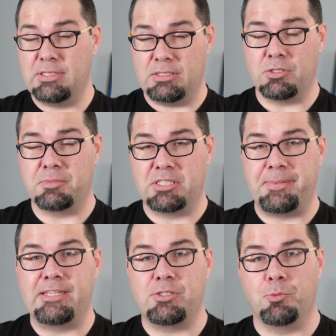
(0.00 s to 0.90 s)
in terms of
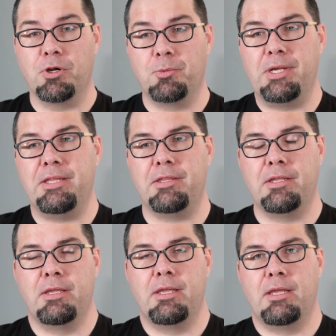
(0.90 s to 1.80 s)
space to work with
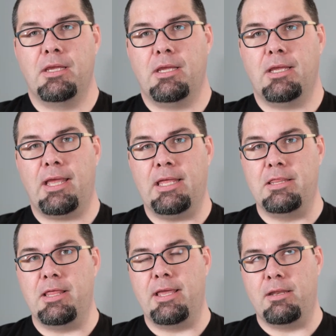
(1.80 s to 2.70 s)

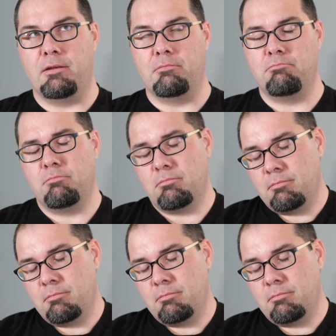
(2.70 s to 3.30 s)
and then